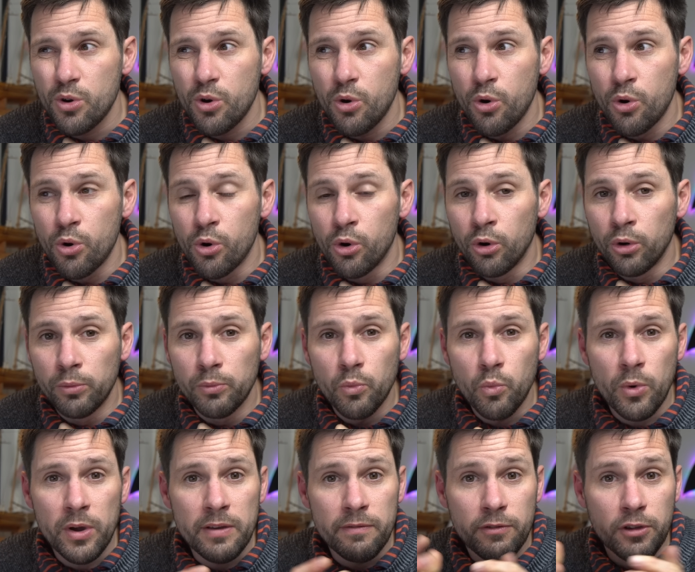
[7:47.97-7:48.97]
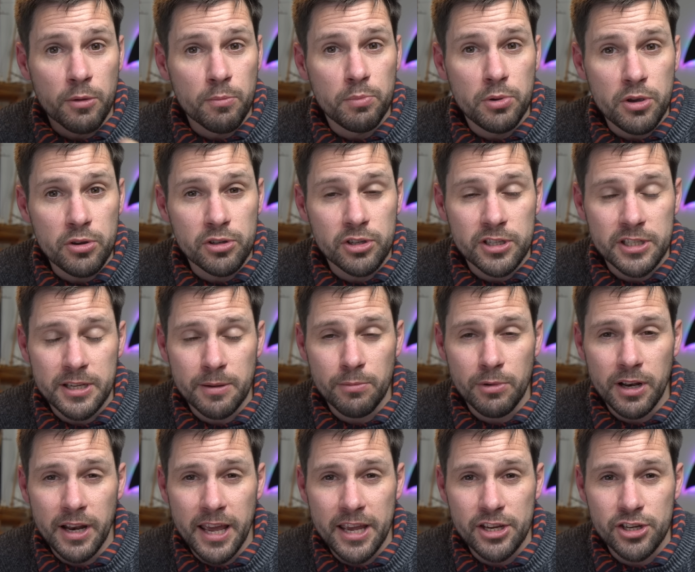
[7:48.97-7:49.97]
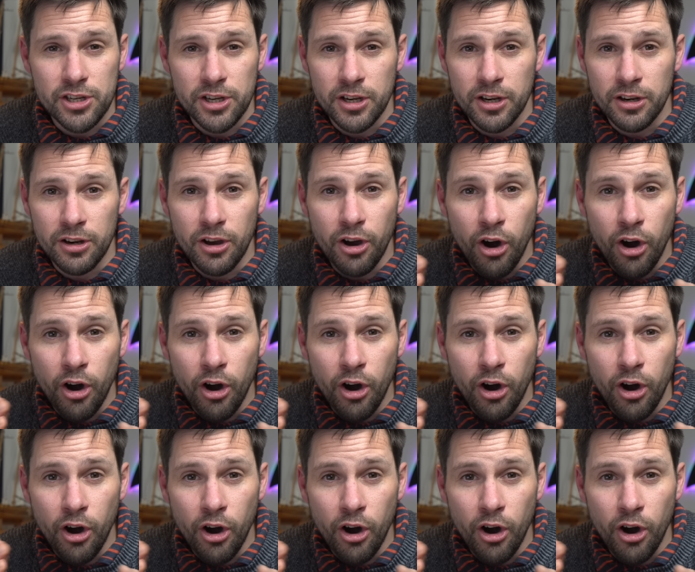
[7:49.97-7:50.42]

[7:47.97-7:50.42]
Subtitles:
Or with computer simulation